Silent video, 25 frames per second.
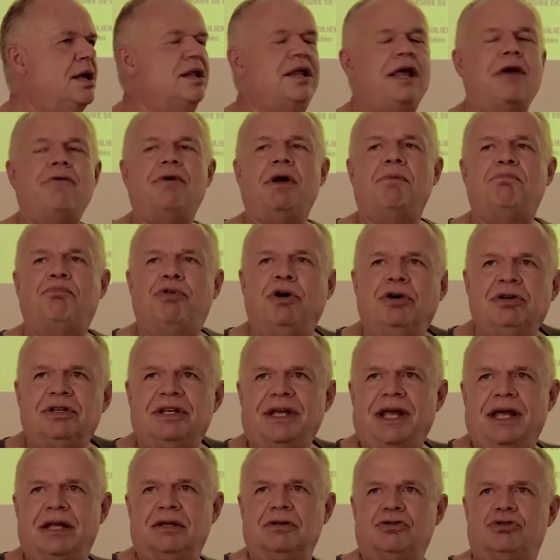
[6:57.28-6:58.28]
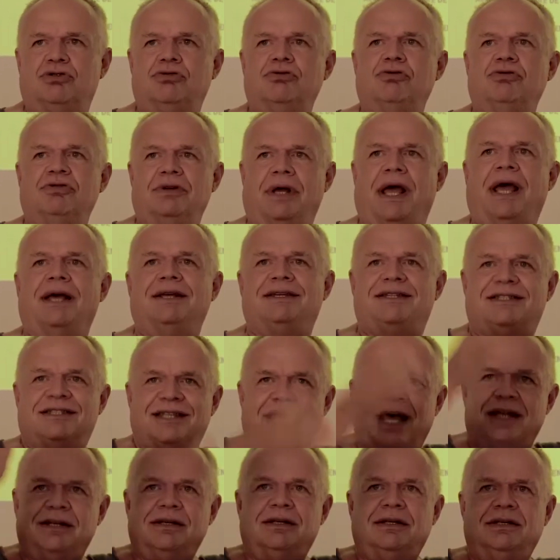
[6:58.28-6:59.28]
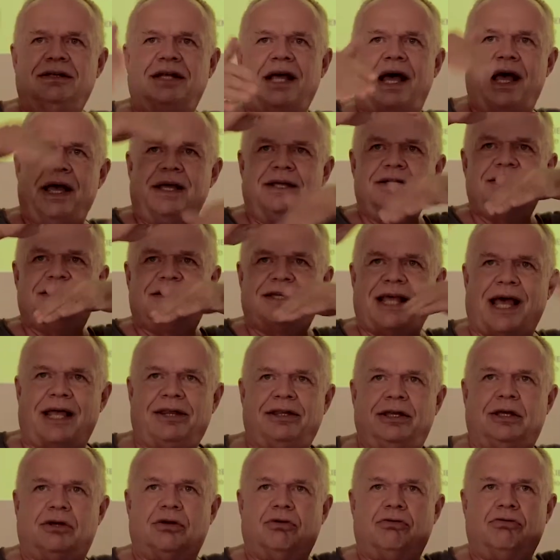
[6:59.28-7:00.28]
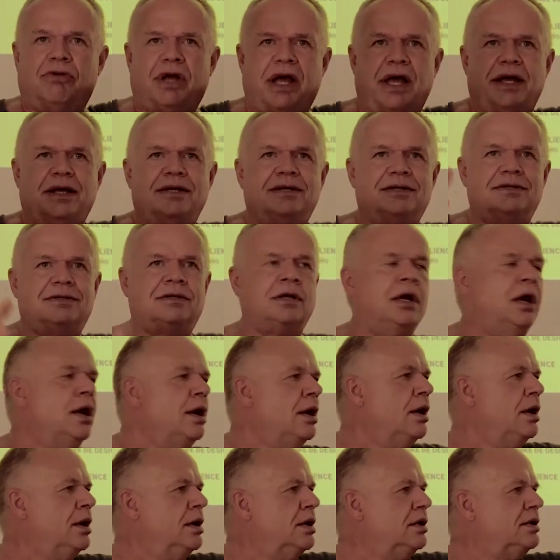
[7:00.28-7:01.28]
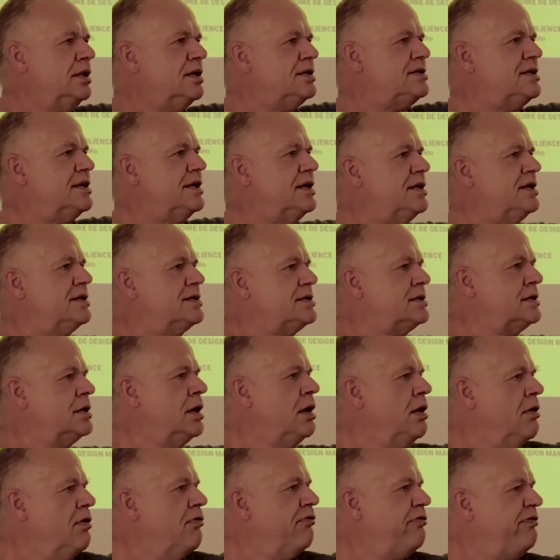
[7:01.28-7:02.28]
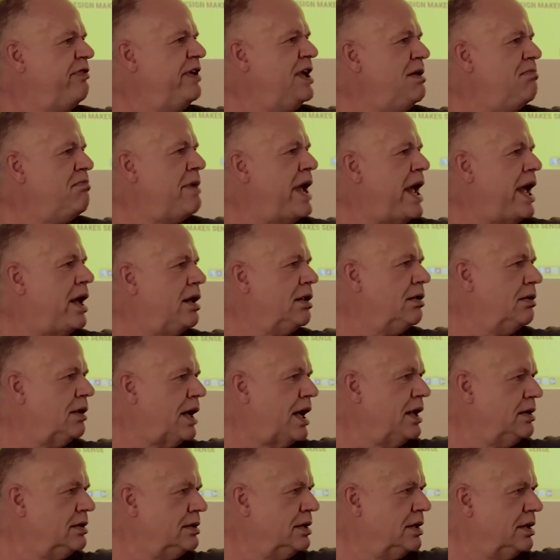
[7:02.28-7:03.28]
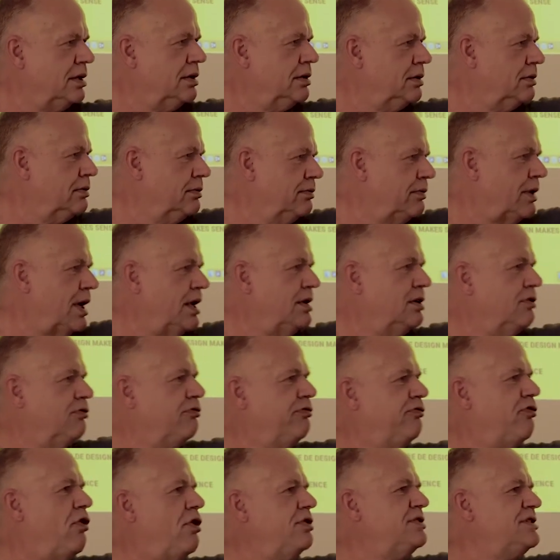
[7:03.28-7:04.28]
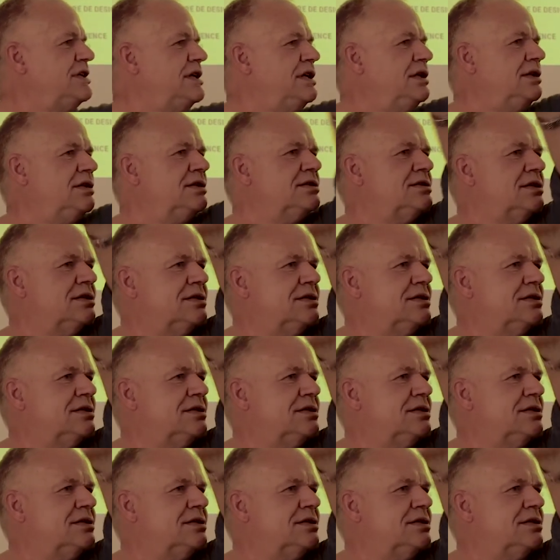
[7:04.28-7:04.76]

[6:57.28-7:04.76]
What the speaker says: They were put into a standardized, categorized, this is female under 40, this